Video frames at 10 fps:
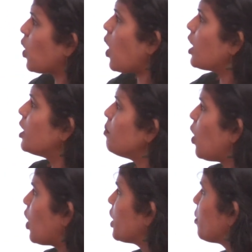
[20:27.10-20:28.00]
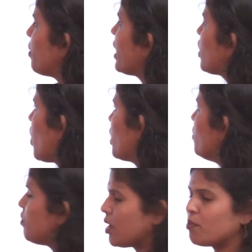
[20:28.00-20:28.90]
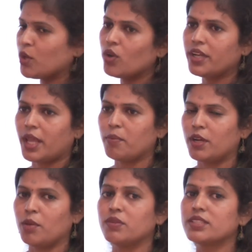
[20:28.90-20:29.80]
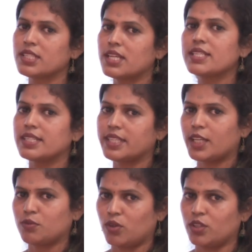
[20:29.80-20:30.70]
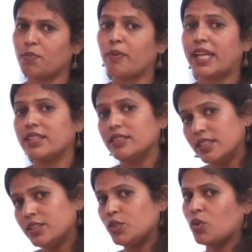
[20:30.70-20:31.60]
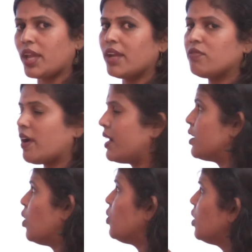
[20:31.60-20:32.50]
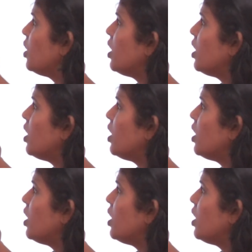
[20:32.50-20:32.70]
column, order by column from your table name. This is a syntax for that. By this you can find out